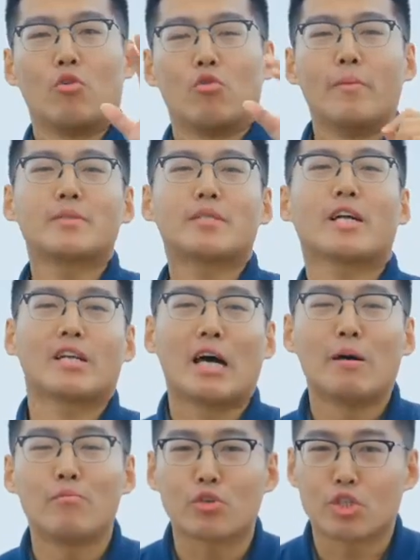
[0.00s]
program only
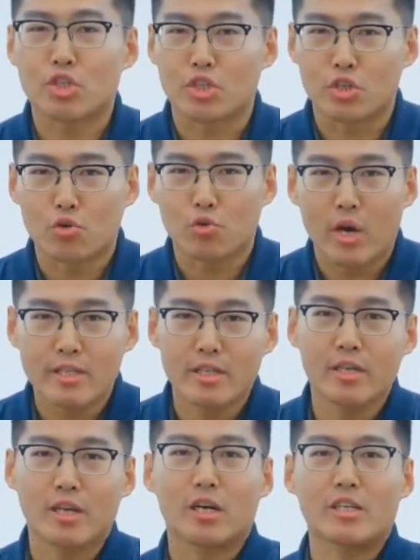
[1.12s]
cares about the wheel
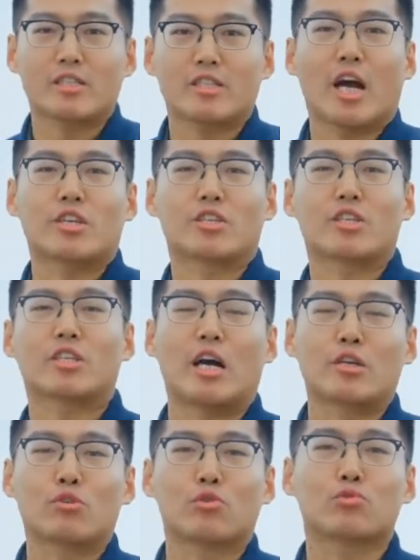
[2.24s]
horsepower that is most
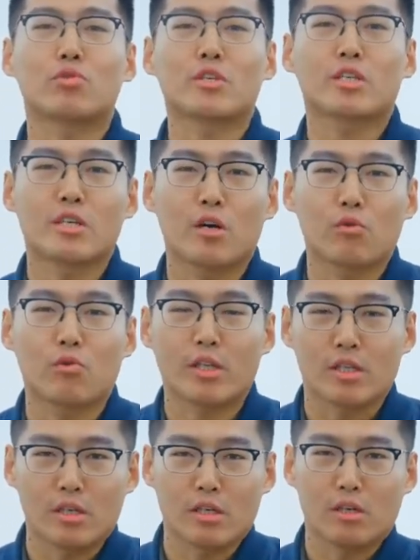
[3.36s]
relevant to the
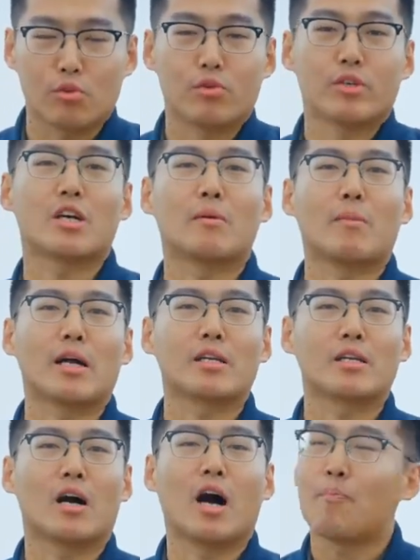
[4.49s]
driving experience.
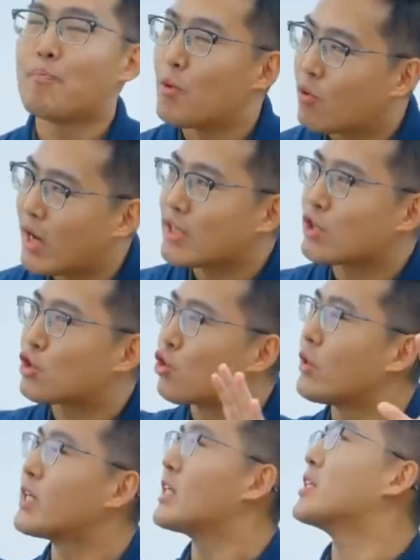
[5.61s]
No matter
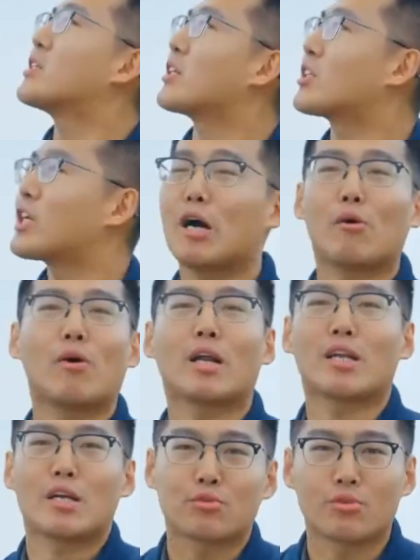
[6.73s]
how much you boast, we
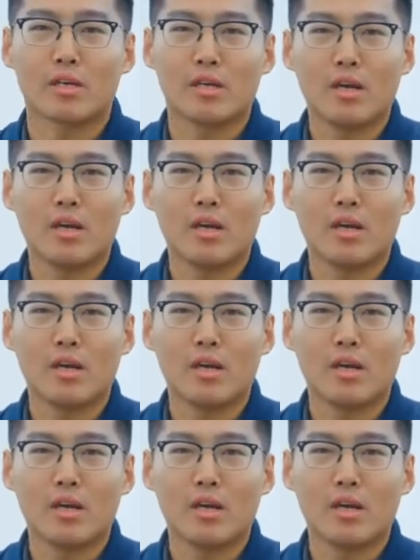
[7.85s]
will drive the